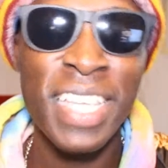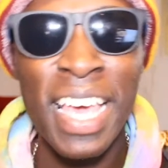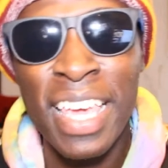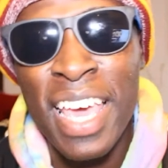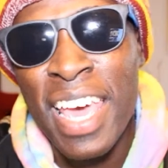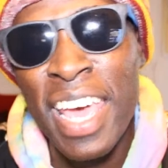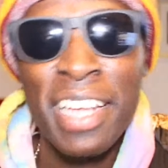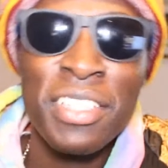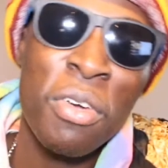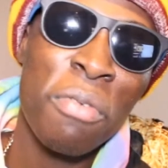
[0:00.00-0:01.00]
It's like,
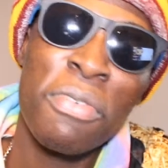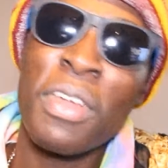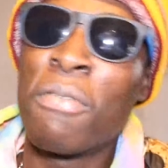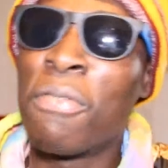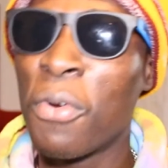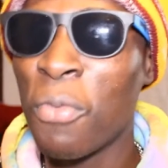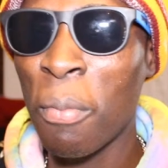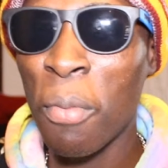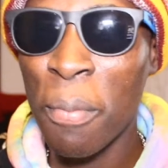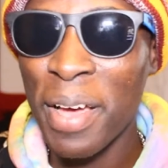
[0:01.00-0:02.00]
it's not fully
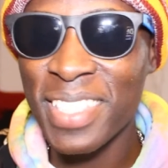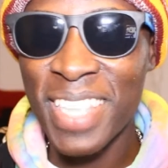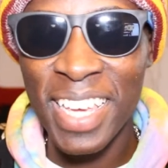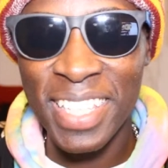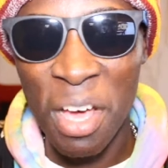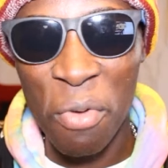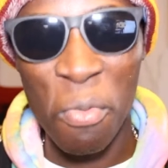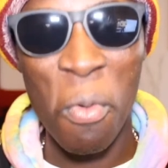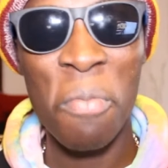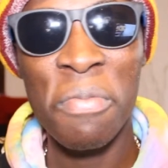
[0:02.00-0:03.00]
vulnerable, but it's like
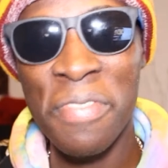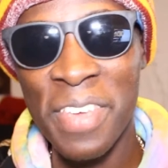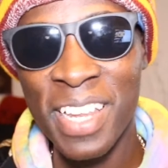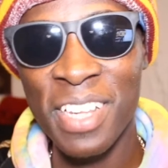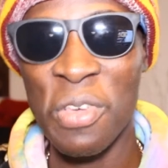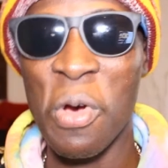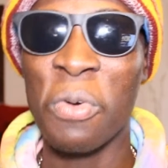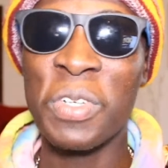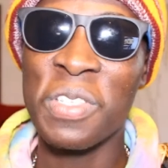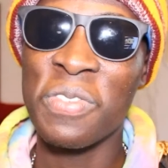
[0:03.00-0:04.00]
that warm feeling you
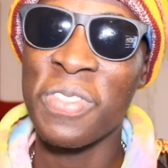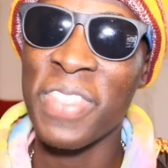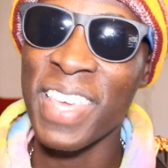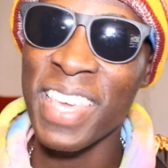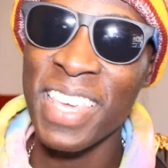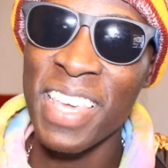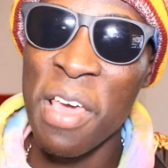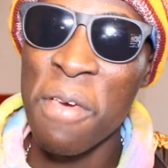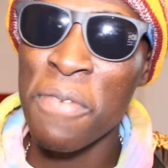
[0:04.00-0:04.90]
always think,